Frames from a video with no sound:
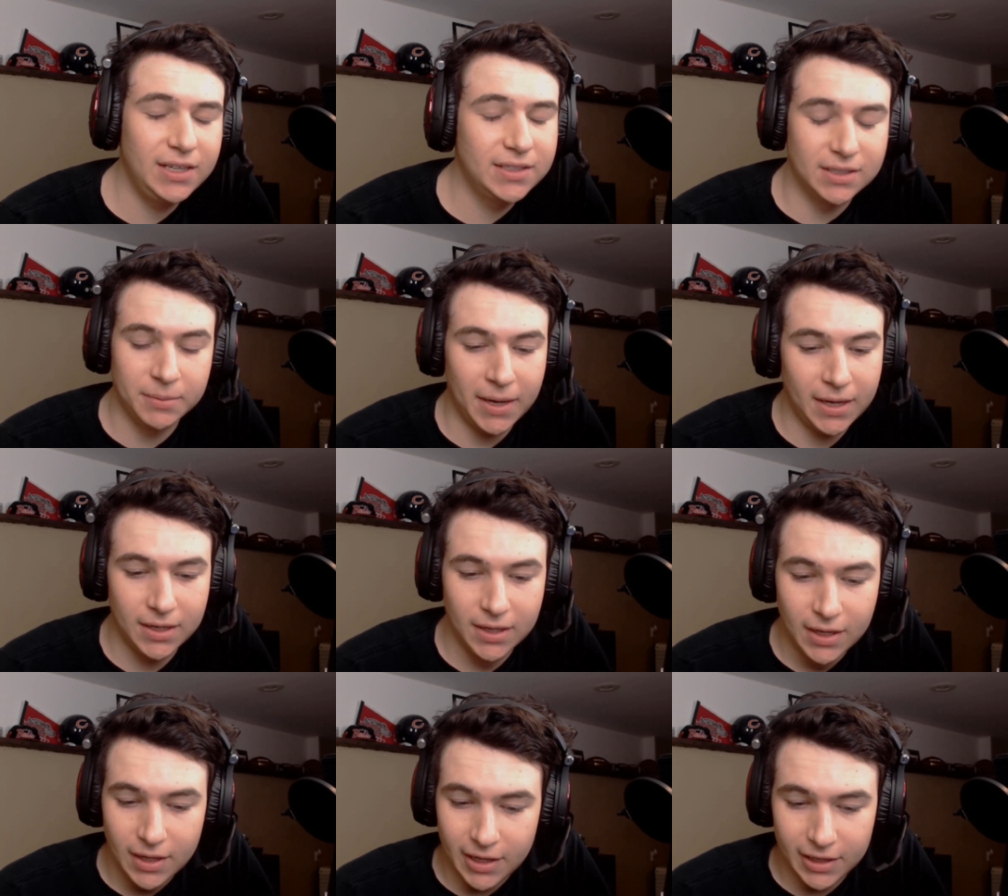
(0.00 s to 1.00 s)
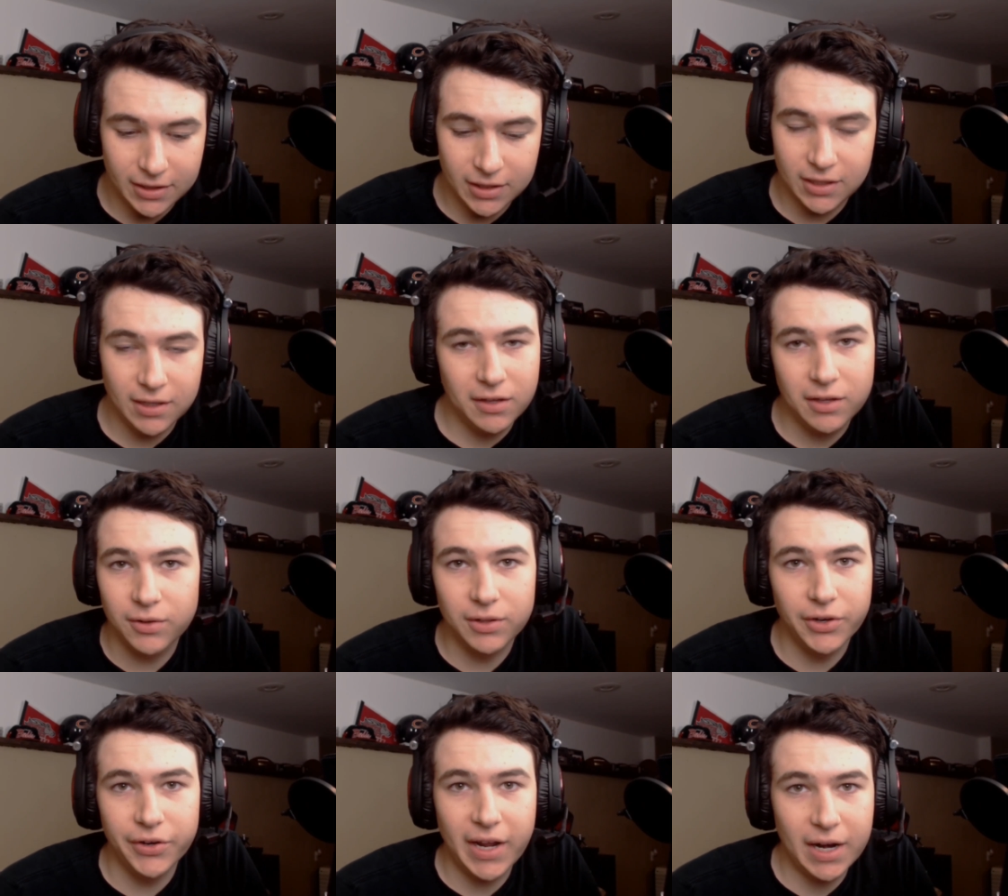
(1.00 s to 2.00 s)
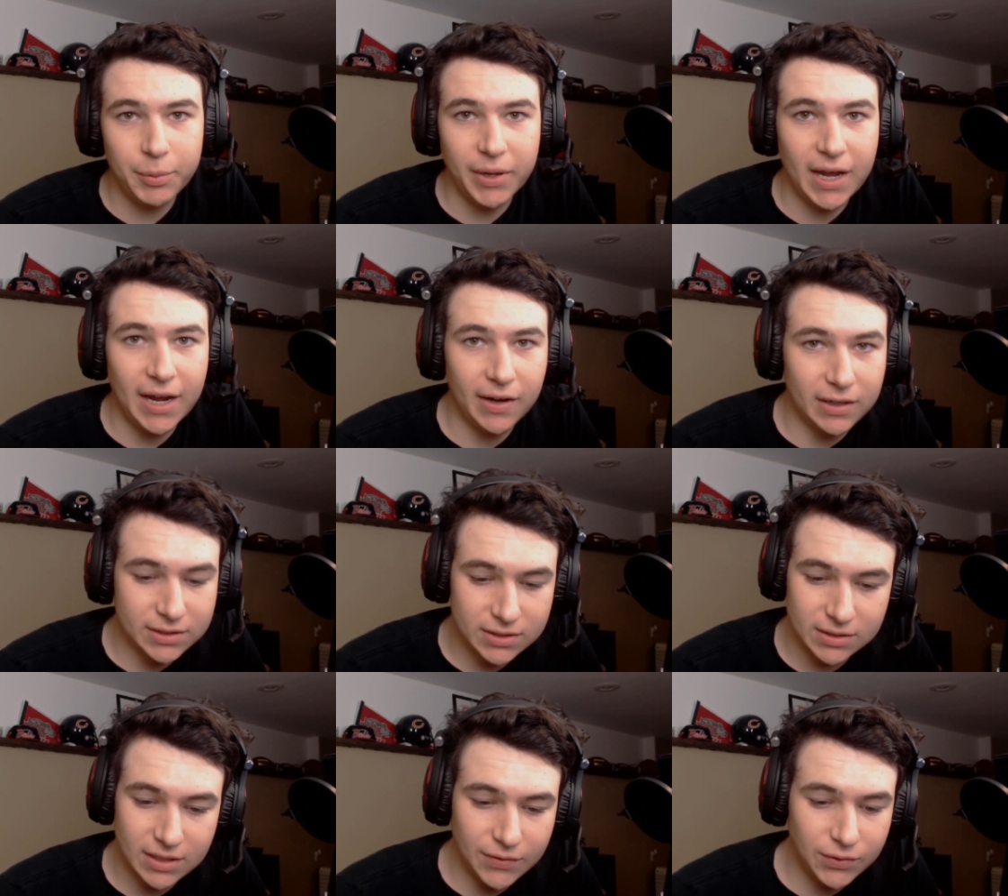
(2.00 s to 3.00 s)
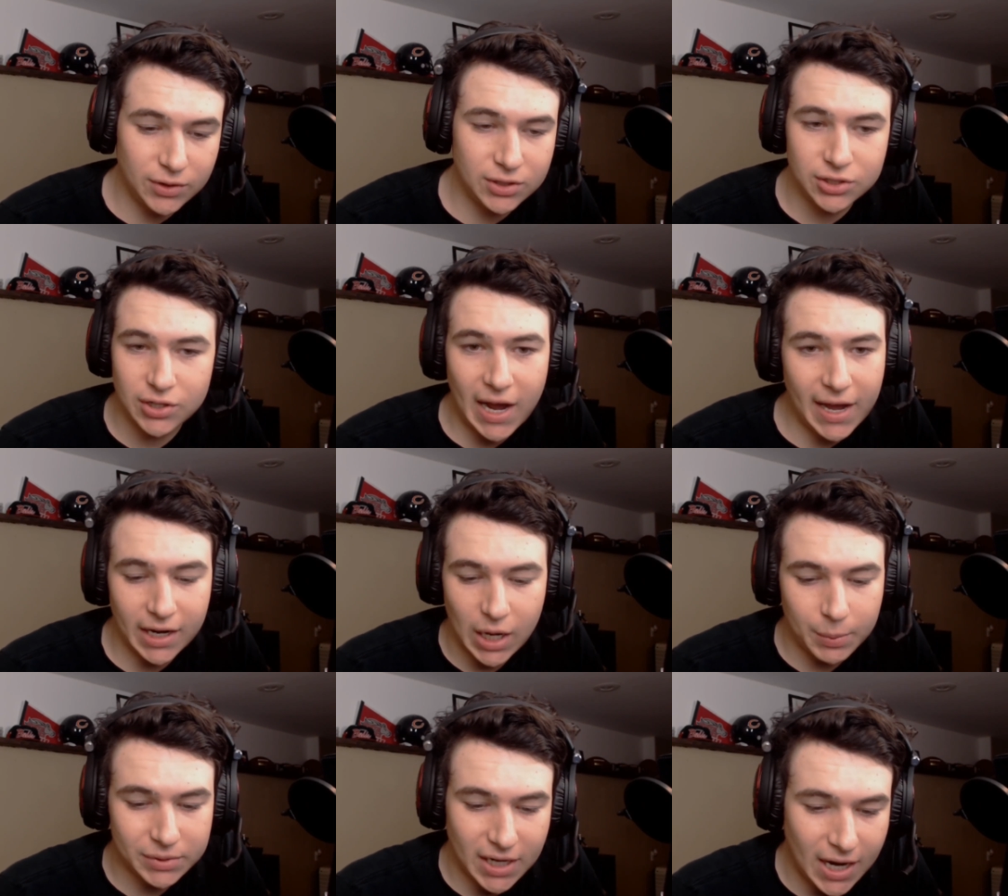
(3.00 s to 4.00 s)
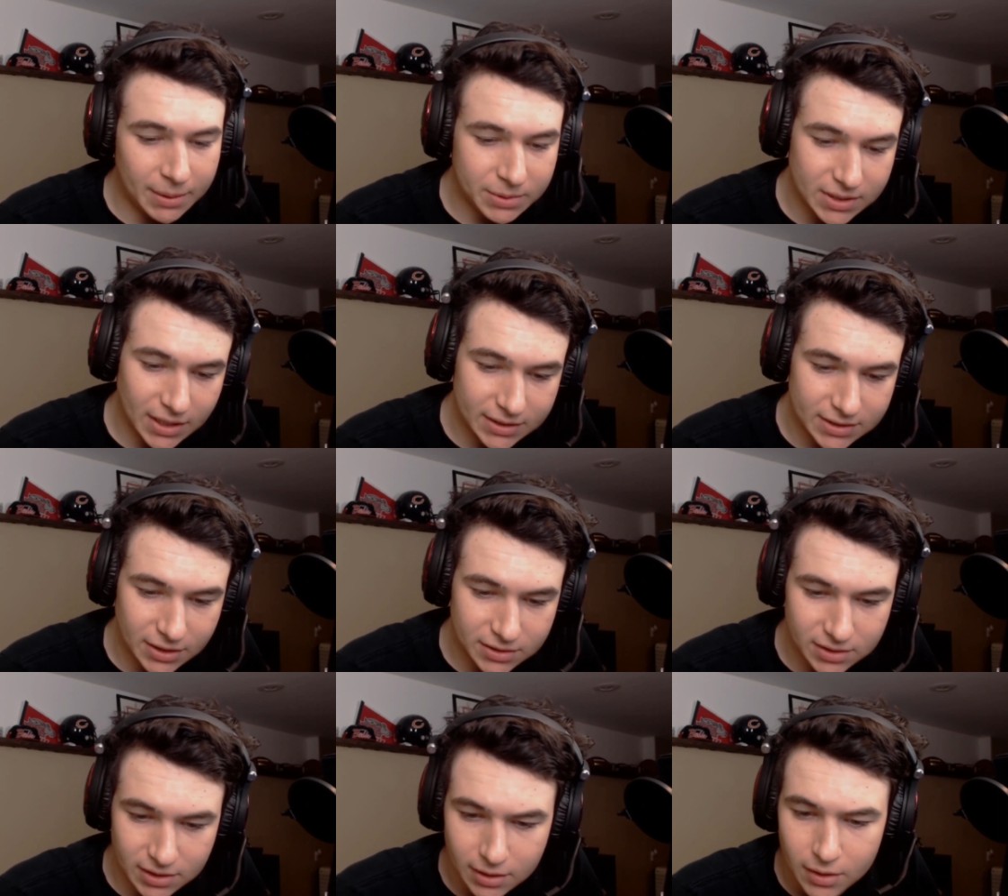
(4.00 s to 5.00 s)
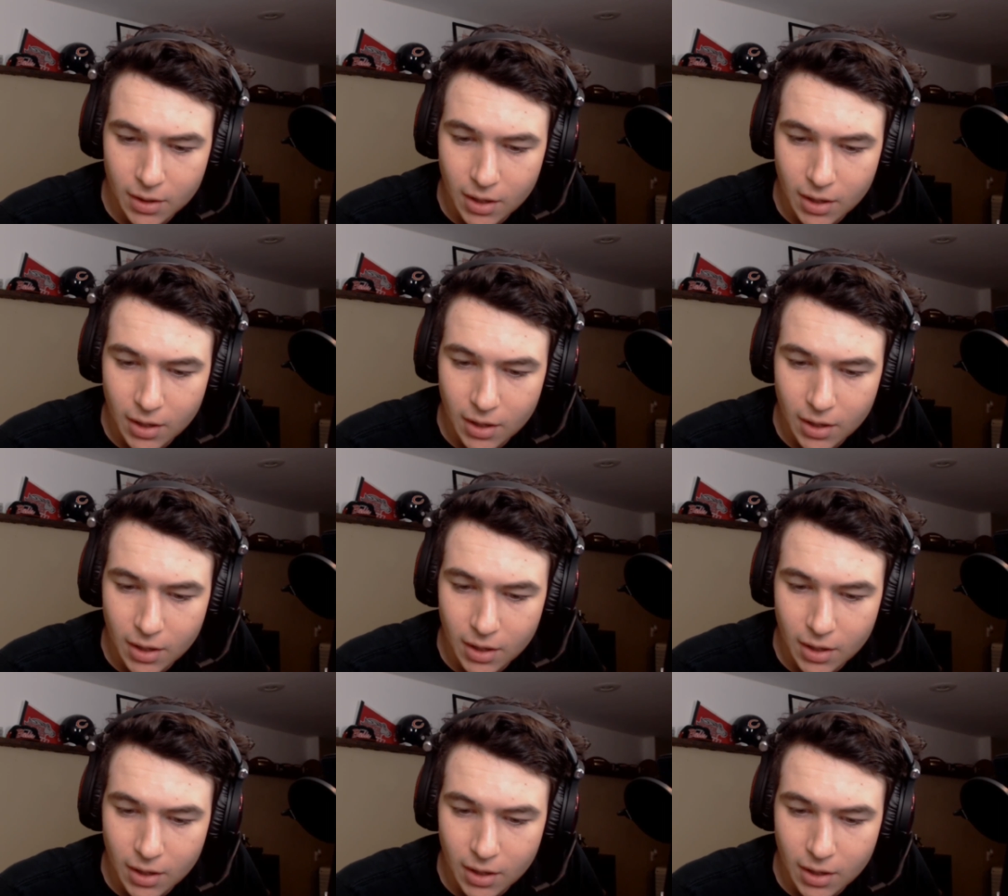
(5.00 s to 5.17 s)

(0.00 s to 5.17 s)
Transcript: easy, man. Like you'll learn how to play high ground if you just try a couple times. Like seriously.